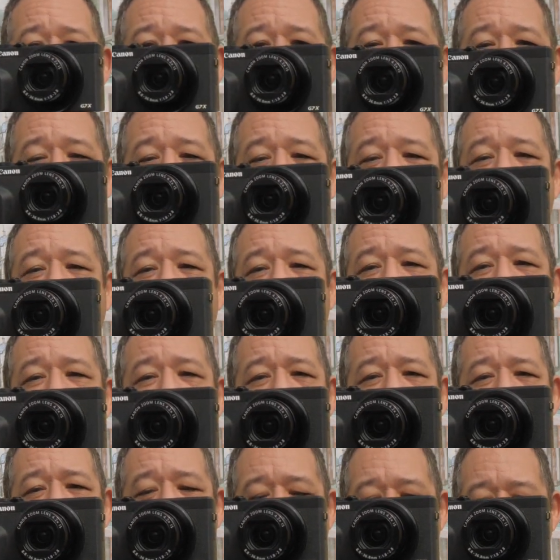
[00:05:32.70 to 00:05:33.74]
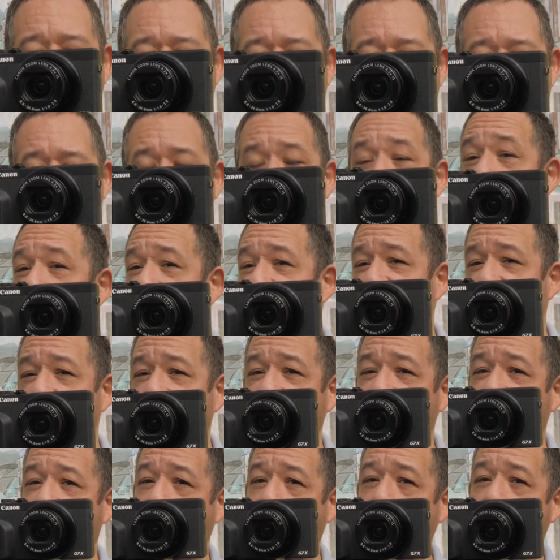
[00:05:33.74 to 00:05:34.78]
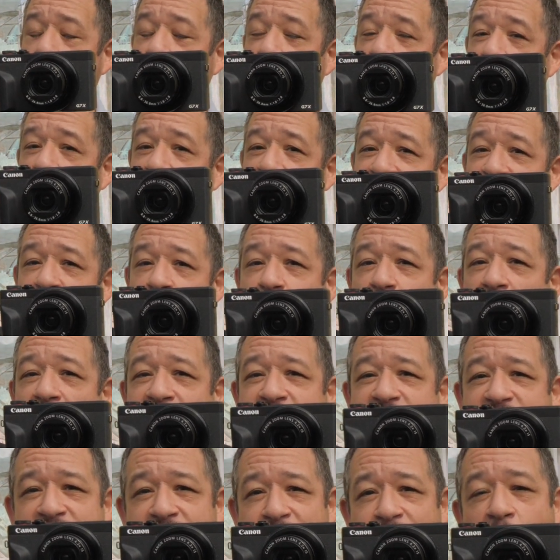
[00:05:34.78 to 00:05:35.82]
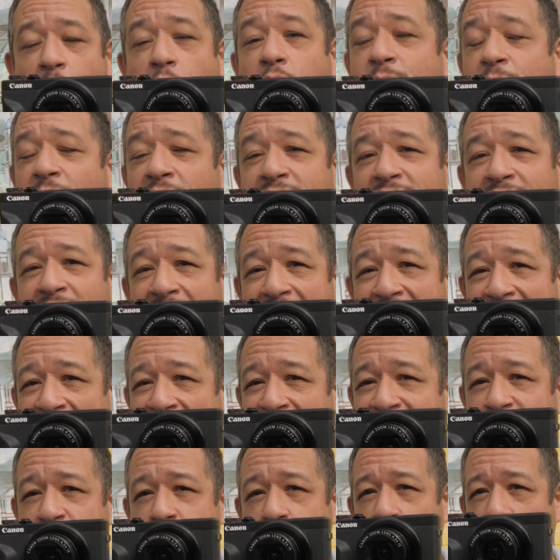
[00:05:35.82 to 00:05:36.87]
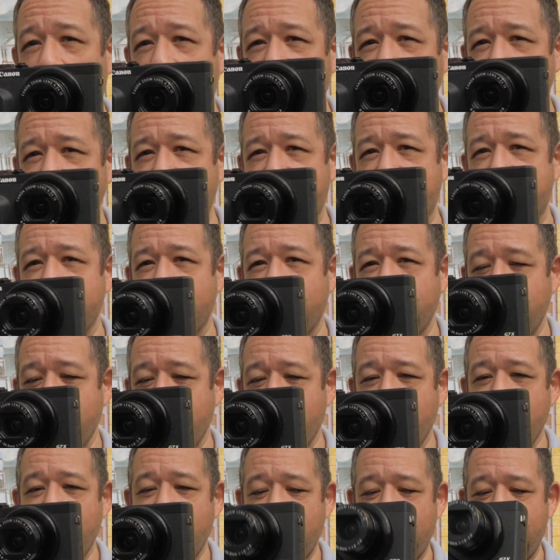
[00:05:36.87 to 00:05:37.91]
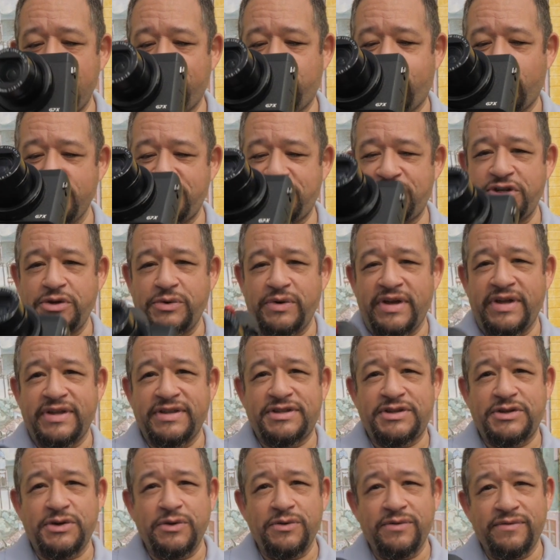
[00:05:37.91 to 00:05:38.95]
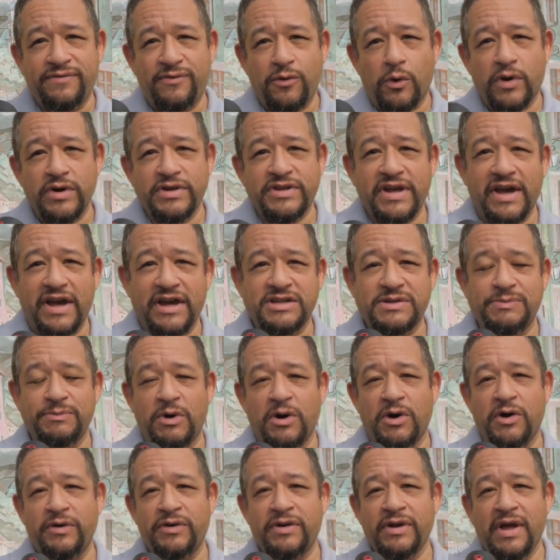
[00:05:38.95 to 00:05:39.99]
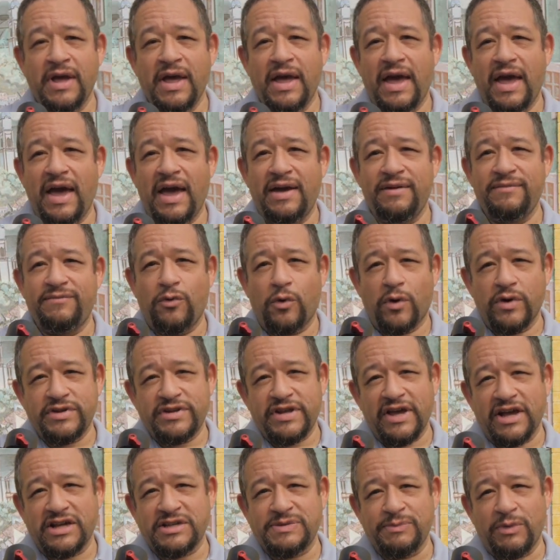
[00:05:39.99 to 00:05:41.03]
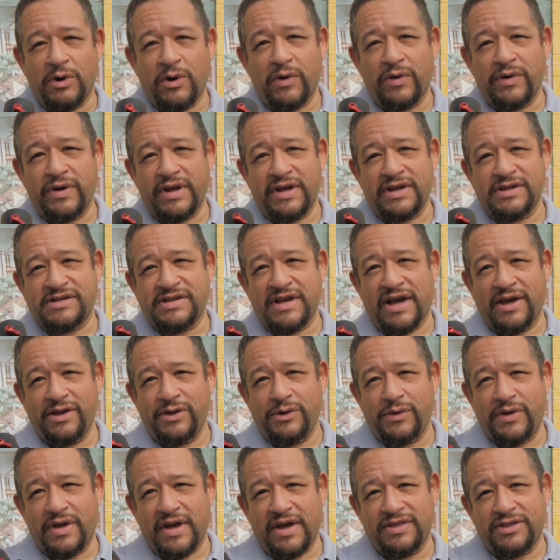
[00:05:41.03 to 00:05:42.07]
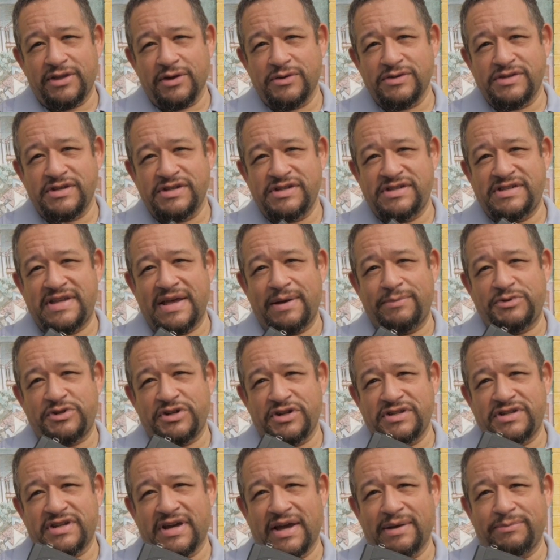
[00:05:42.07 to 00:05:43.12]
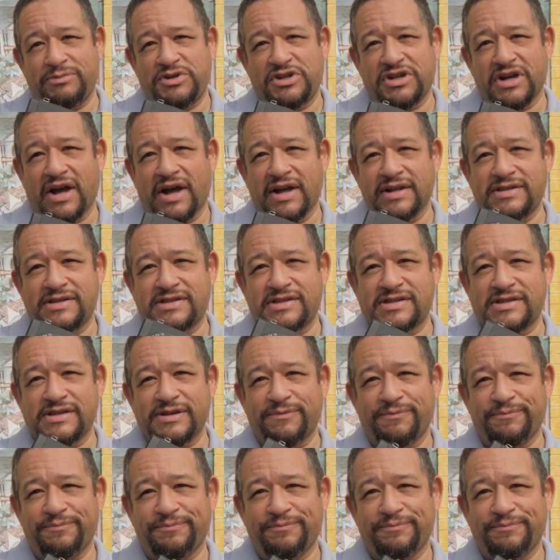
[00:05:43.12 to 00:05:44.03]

mode. Once you're in go mode, if you press the mode button again twice, it puts you into vortex mode, and vortex mode is how you get those inception type shots.